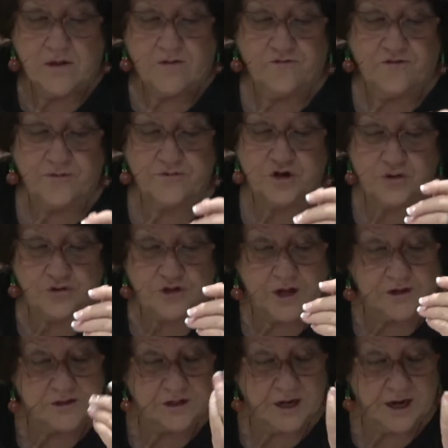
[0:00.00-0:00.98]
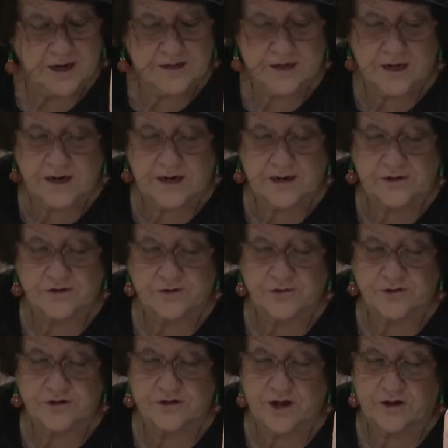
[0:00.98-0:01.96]
from 2018, so
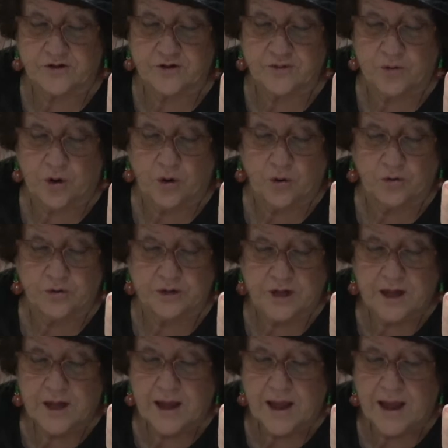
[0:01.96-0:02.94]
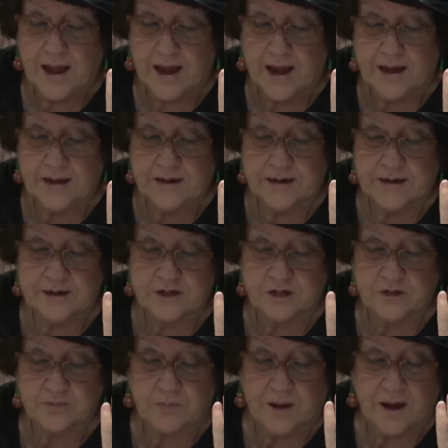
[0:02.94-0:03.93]
it's not too old, and
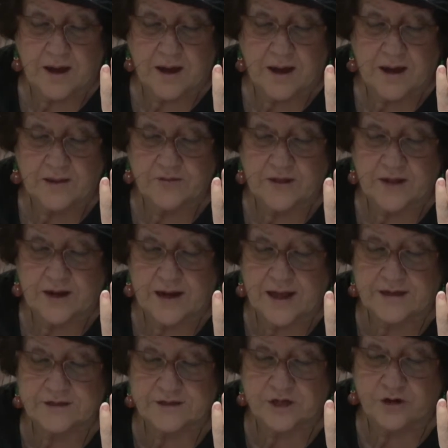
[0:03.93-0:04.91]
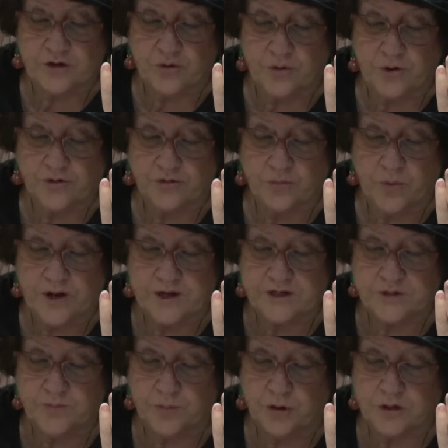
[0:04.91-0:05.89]
it's by the Alaska
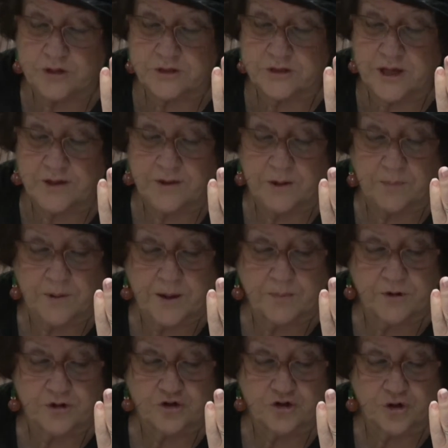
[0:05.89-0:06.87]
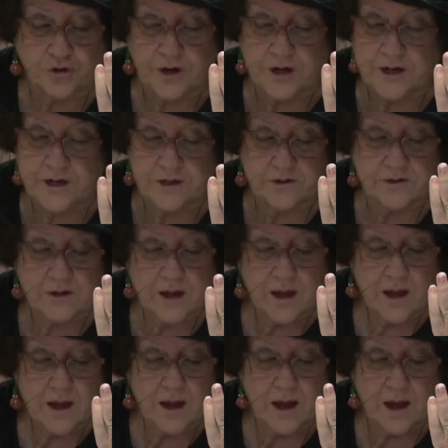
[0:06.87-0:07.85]
Northwest Books, and the publisher is
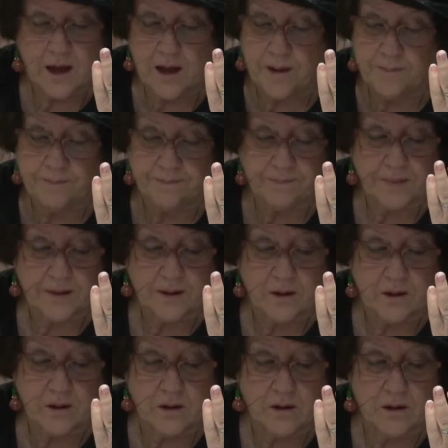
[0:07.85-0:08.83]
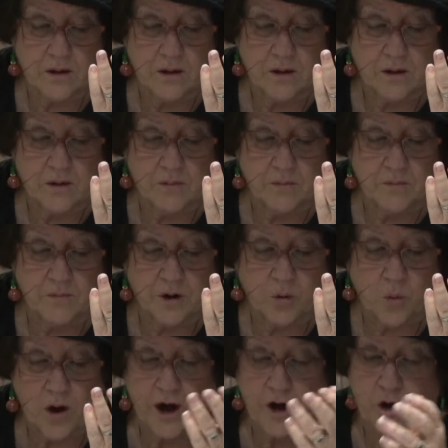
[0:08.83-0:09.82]
um,
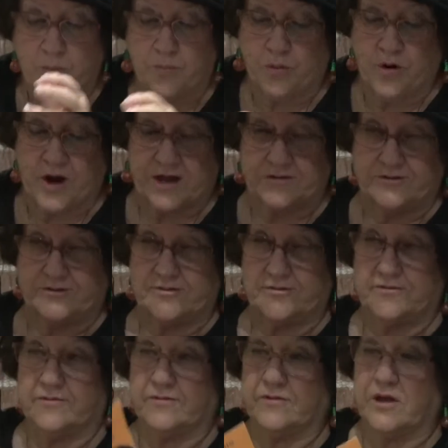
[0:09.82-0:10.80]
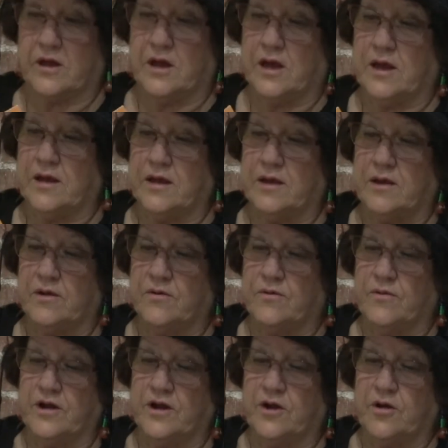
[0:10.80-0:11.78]
McGuire Press. Okay,
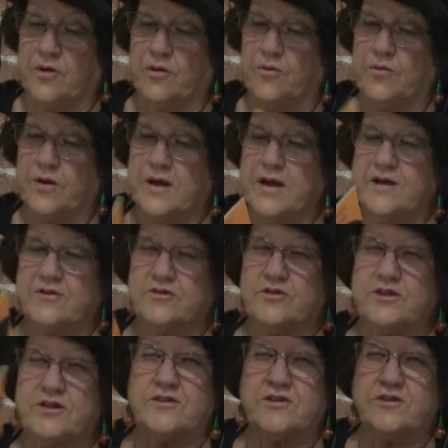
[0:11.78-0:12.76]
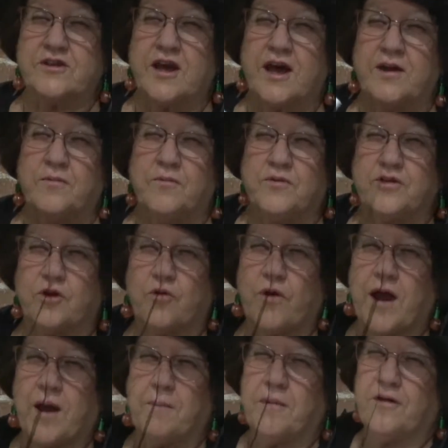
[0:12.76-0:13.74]
here we go. So is kind of with a
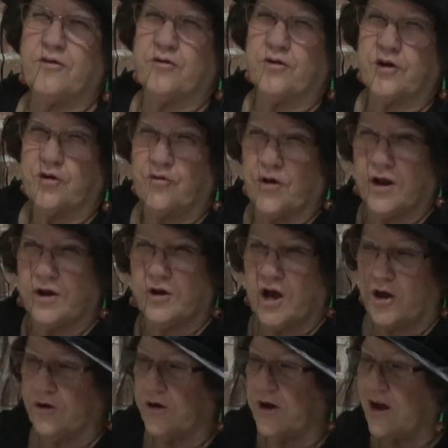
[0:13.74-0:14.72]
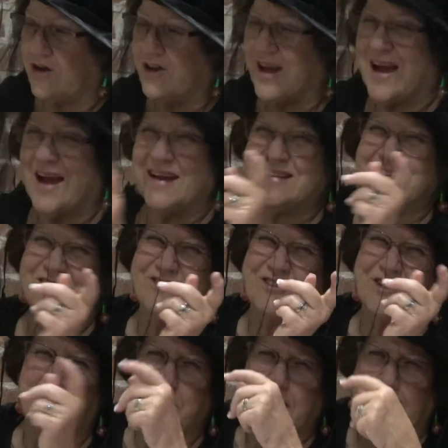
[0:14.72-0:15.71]
grandmother and a granddaughter. Now, you guys, there's
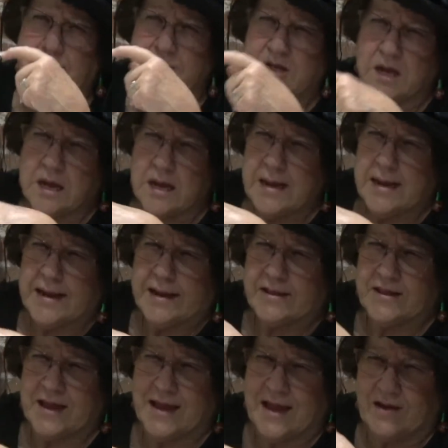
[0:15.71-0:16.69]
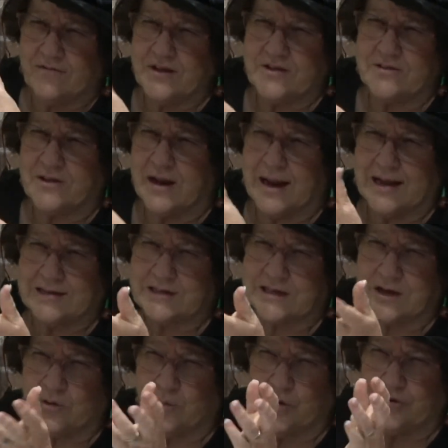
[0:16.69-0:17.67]
sometimes they have these
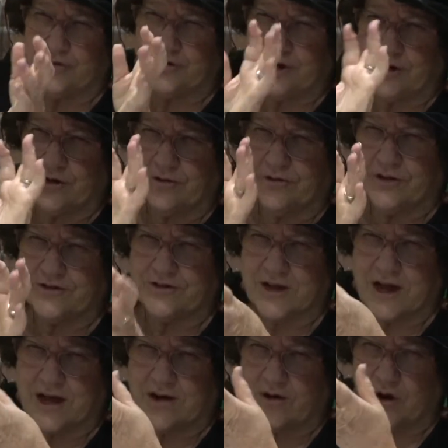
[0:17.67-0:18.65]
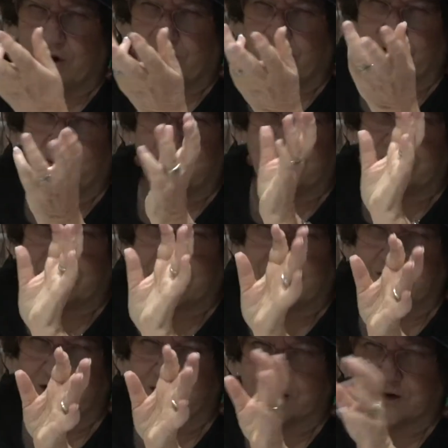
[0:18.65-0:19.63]
Alaskan words in here that's kind of hard for Miss
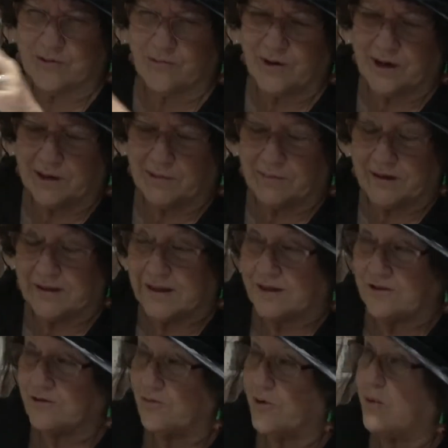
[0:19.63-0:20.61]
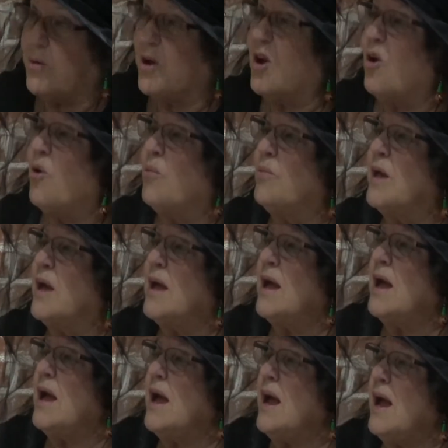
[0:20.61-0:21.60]
Tasha to read, but that's the way we go.
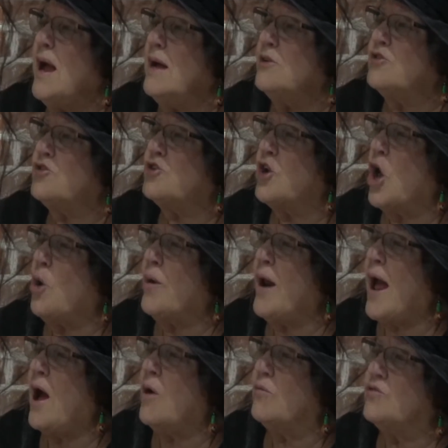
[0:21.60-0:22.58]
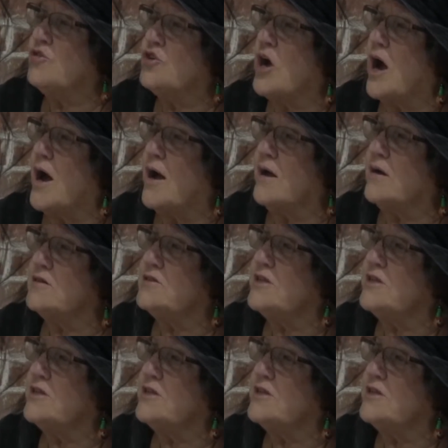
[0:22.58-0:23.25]
Slow down, child,